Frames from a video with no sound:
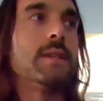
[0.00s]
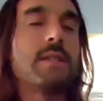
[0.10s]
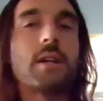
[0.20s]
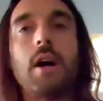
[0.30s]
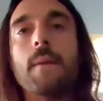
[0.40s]
it's
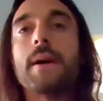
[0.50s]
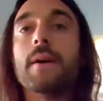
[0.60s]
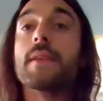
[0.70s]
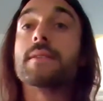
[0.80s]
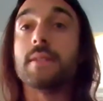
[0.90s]
a
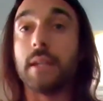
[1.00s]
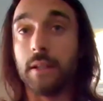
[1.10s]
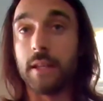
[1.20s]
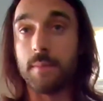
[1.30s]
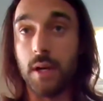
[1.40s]
compound that's a
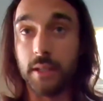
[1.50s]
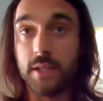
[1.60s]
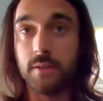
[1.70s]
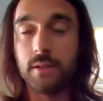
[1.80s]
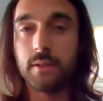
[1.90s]
signaling
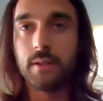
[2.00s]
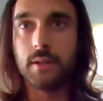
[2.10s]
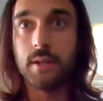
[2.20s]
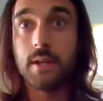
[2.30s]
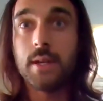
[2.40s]
molecule.
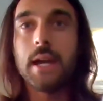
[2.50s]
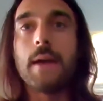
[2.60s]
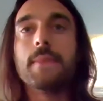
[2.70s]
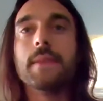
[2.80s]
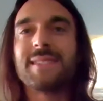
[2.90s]
And the